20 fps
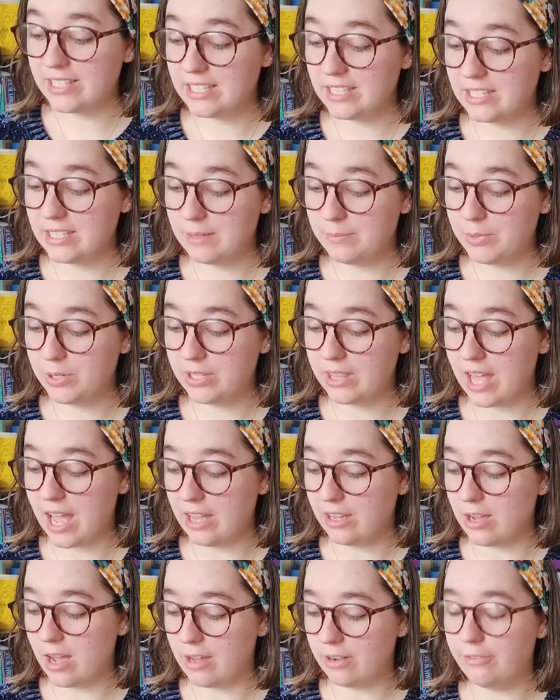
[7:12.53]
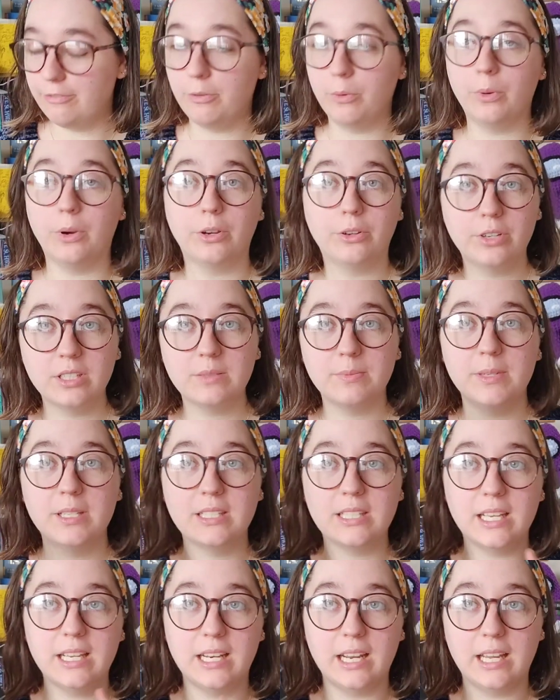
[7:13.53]
This is a book that I got for
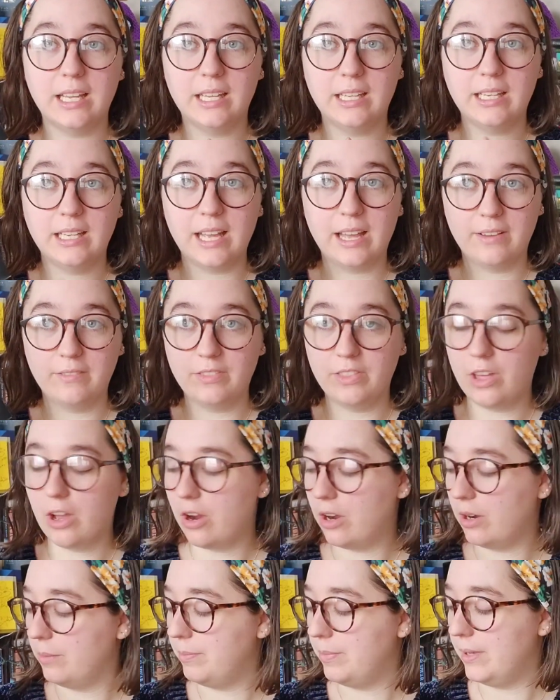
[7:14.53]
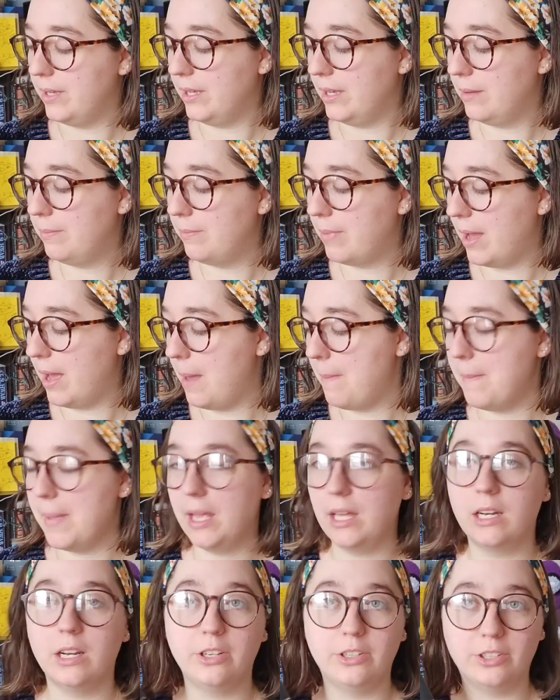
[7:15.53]
Christmas, and I have The Harpy by
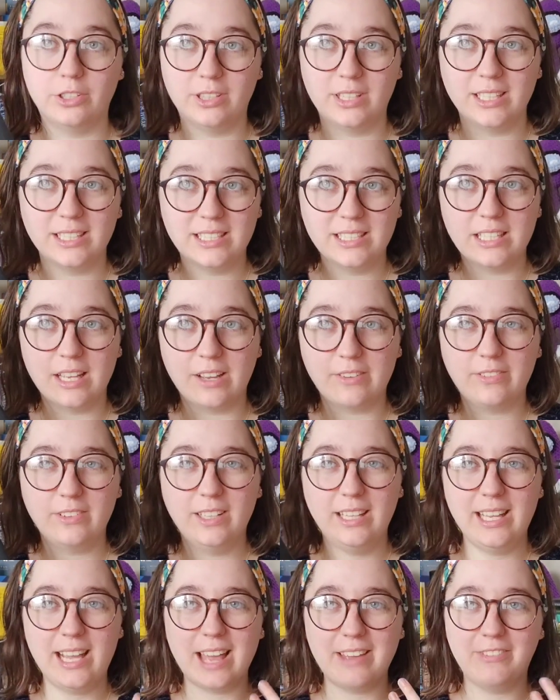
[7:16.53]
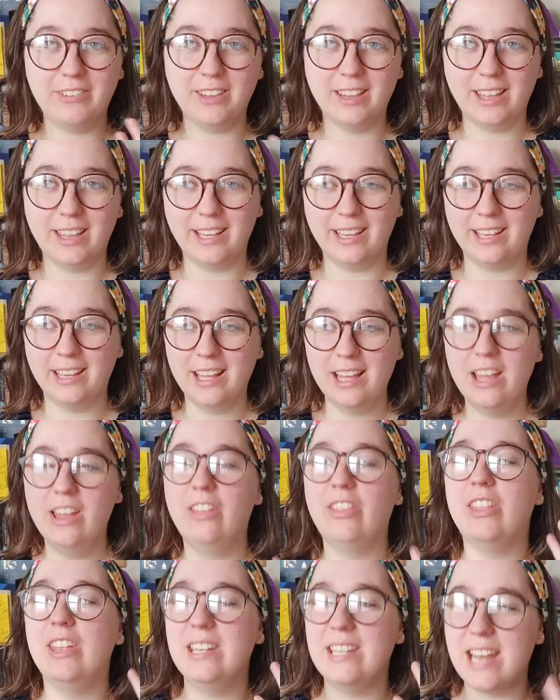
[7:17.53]
Megan Hunter. This is definitely, I feel like,
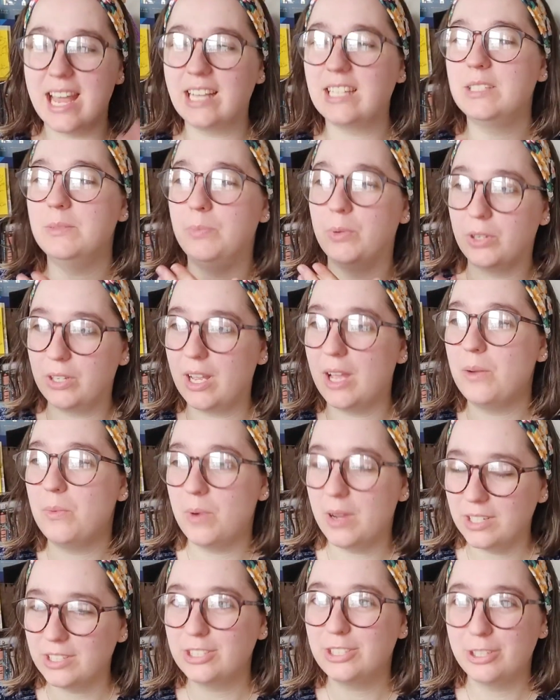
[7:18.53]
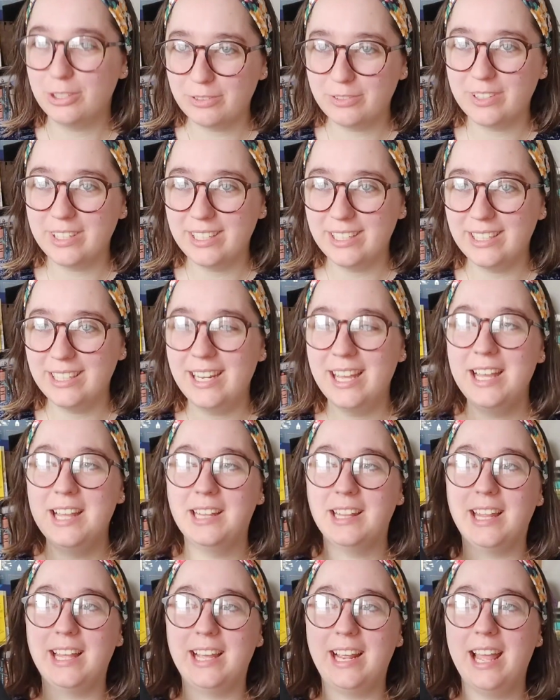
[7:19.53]
the next book I want to read,
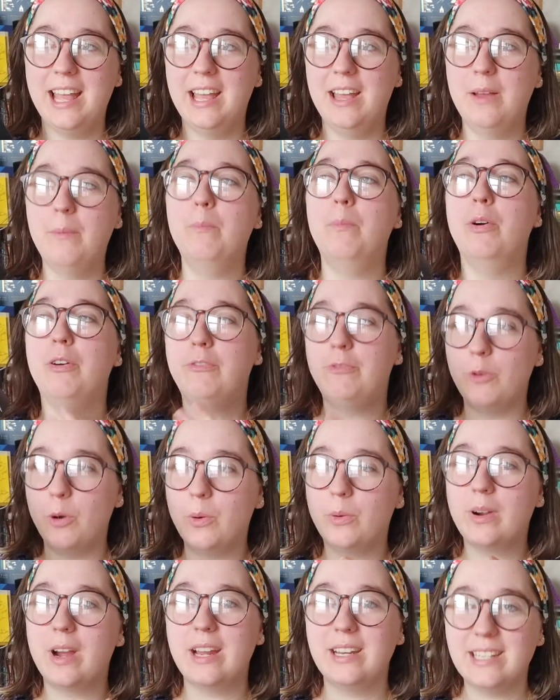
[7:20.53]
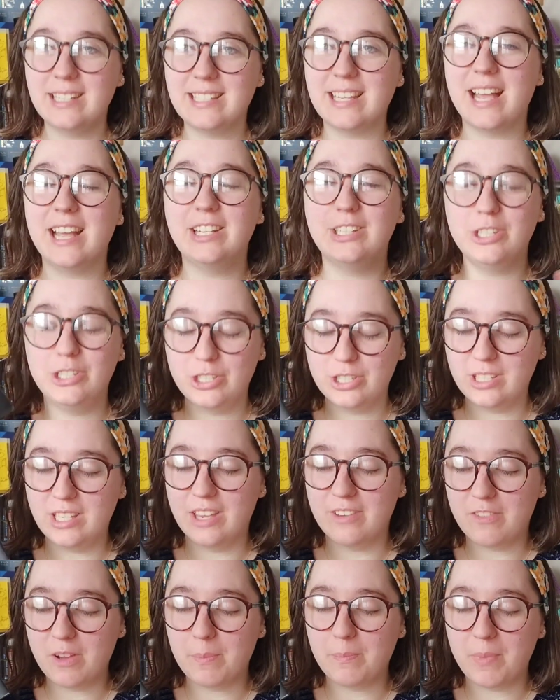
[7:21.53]
like, before I decided to just
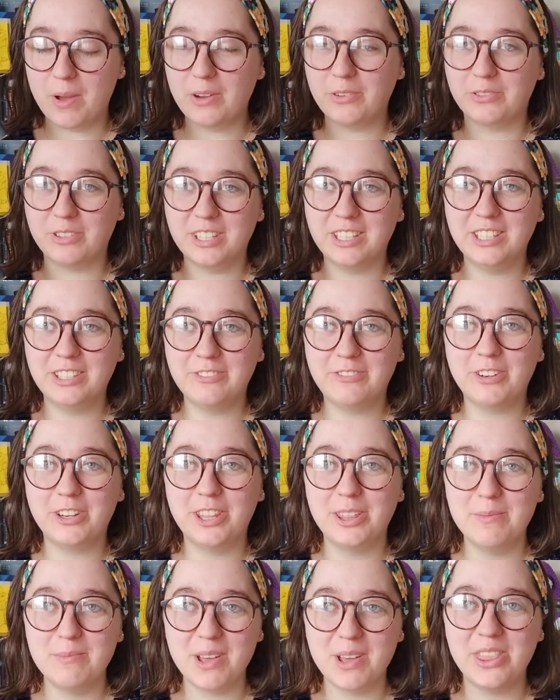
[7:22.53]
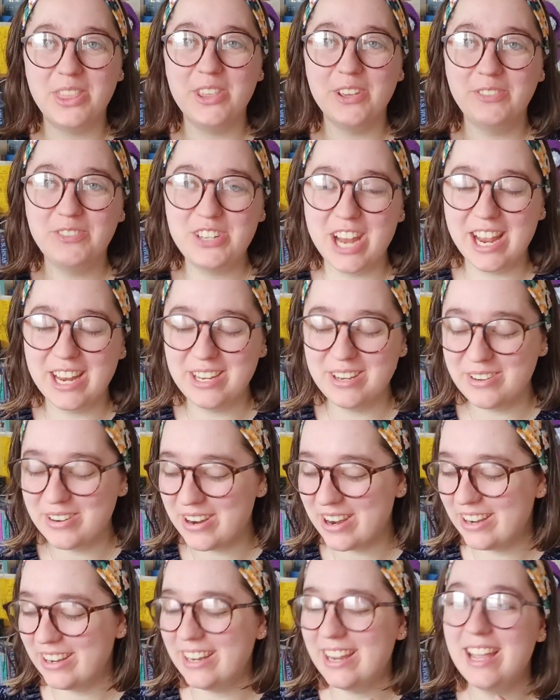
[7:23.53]
give up on reading for the month of
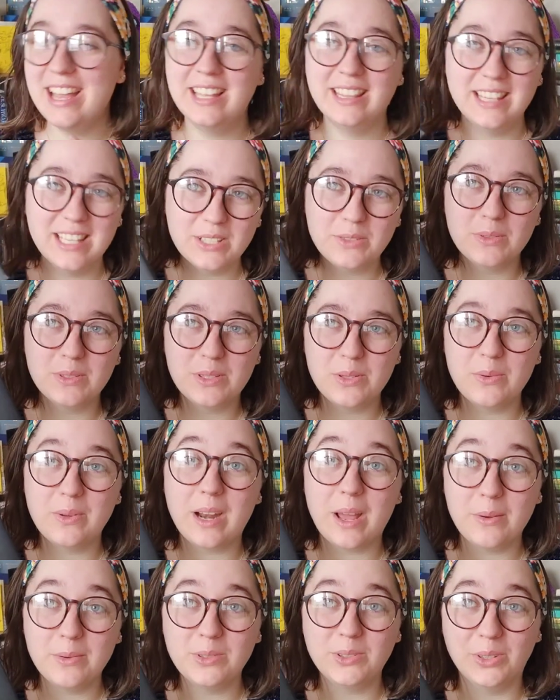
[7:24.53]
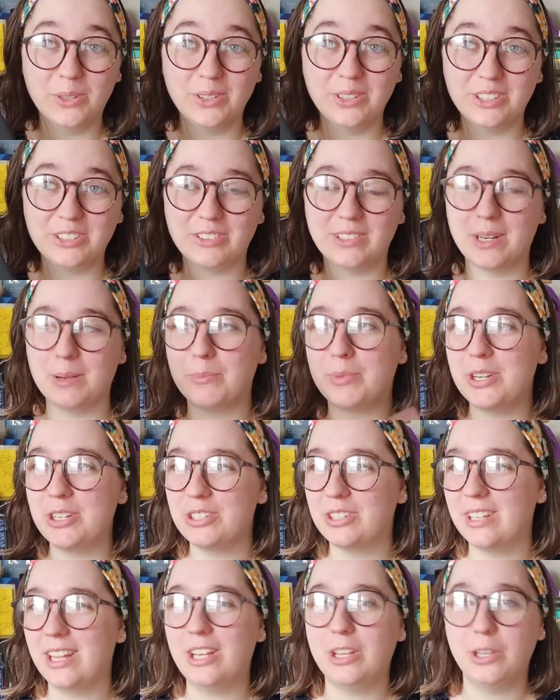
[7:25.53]
January. This was the one I was going to read. I'm
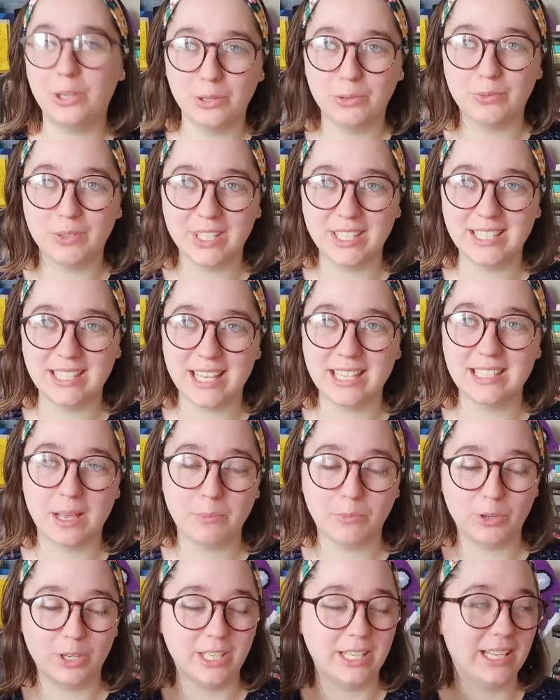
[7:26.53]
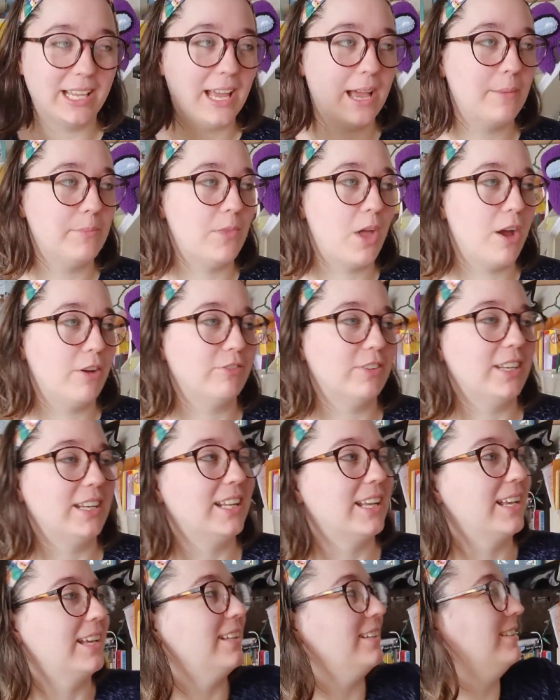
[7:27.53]
pretty sure, like, Goodreads says I'm reading it. I'm not
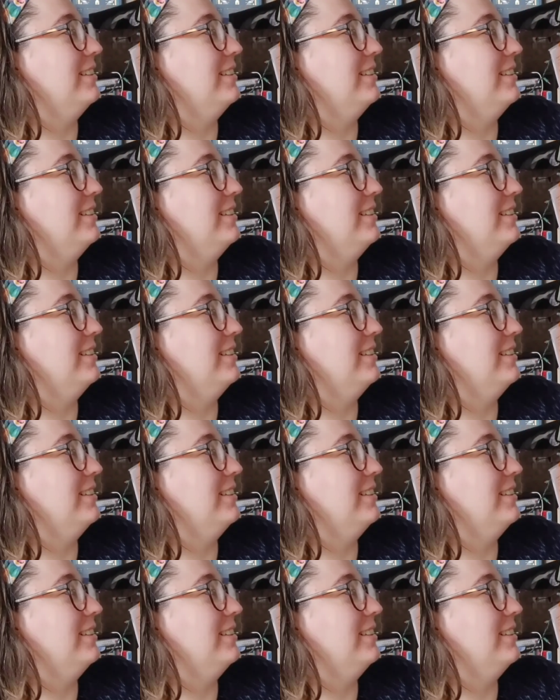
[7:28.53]
reading